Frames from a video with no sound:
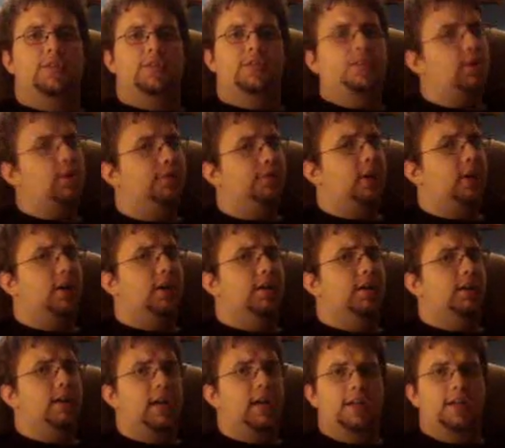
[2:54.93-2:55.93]
So
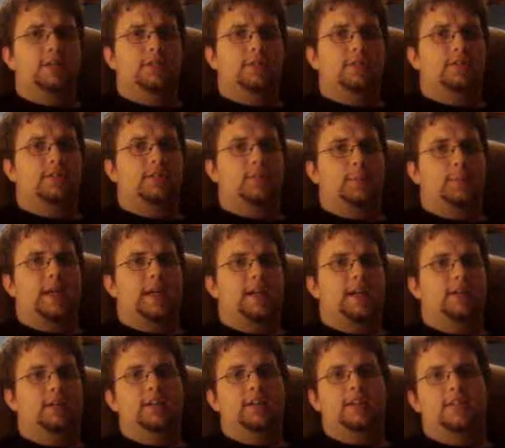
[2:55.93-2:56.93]
far, not doing so
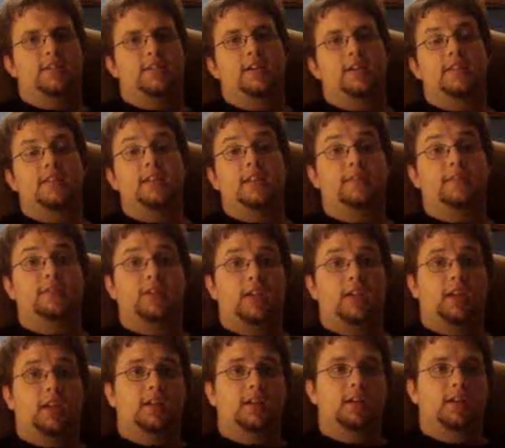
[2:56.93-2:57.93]
bad, at least on
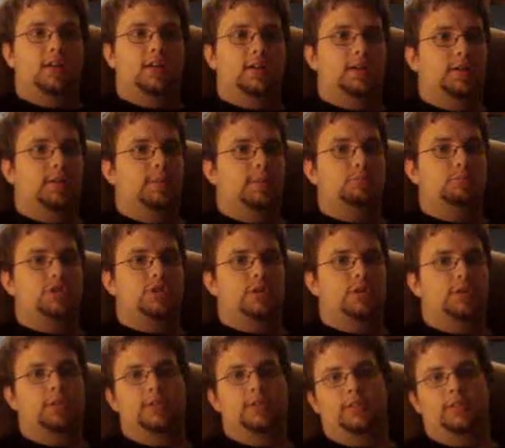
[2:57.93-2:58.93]
TV. I'm
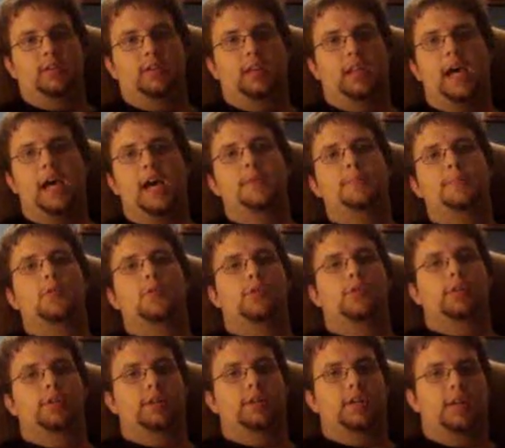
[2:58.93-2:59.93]
sure there's a lot
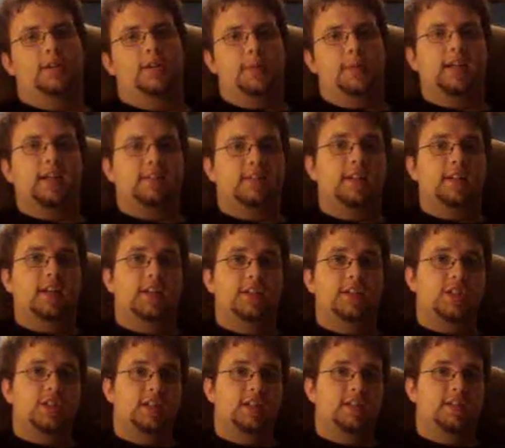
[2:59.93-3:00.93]
more done
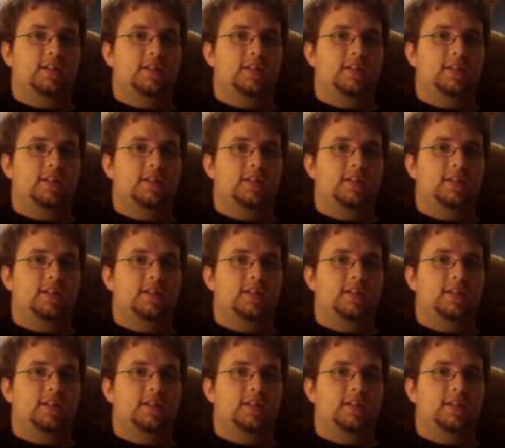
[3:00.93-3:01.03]
backstage that he